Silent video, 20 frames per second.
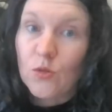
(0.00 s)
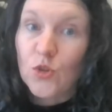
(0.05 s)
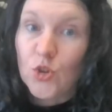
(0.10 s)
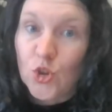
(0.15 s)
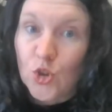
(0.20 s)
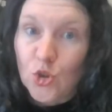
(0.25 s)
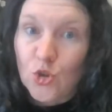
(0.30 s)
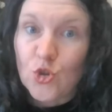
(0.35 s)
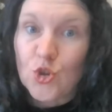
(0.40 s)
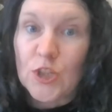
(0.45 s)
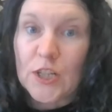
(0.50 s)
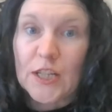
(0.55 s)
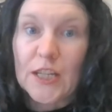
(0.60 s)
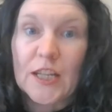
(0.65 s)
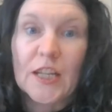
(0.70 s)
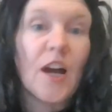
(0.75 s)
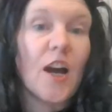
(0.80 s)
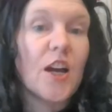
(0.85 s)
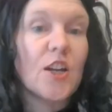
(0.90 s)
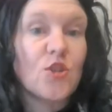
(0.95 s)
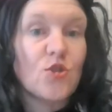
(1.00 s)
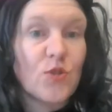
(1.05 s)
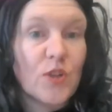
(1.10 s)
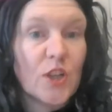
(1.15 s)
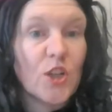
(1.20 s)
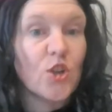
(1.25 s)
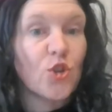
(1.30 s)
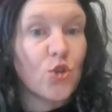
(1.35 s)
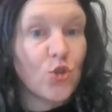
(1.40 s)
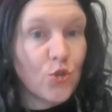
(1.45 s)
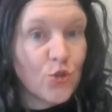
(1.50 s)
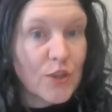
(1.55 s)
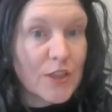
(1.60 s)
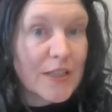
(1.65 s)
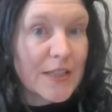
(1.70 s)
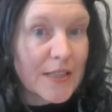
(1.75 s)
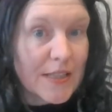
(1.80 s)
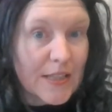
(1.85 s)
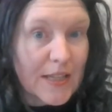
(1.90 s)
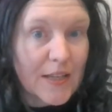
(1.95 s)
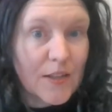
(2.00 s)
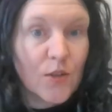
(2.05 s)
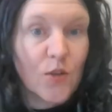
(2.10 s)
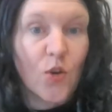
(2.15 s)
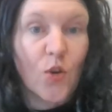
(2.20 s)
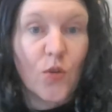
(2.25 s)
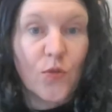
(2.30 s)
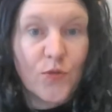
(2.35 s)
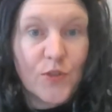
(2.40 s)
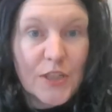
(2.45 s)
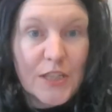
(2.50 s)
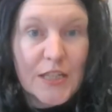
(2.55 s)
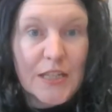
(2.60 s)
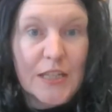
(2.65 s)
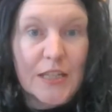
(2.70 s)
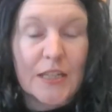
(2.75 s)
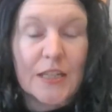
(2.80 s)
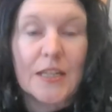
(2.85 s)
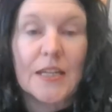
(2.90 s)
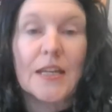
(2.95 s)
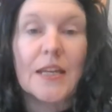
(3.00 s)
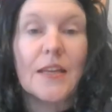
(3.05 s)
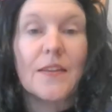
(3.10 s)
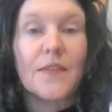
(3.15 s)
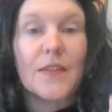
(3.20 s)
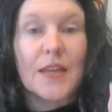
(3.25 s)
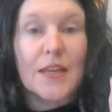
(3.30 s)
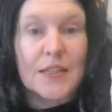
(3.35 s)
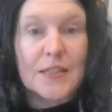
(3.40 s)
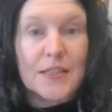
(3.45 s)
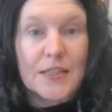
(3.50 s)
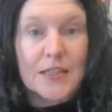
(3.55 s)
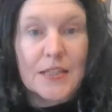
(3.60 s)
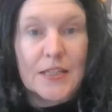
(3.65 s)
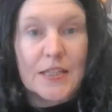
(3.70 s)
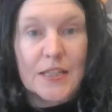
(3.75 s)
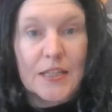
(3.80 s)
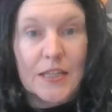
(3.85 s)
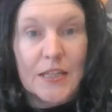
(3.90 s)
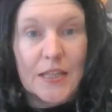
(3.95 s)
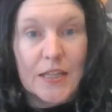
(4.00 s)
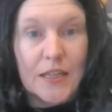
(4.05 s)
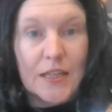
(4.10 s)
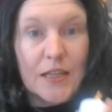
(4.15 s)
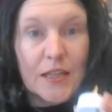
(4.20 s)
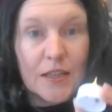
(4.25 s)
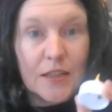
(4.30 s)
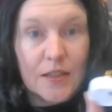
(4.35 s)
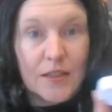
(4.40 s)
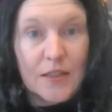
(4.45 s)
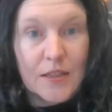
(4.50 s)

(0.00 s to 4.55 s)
usually I drink a good tisane of tea. That's T,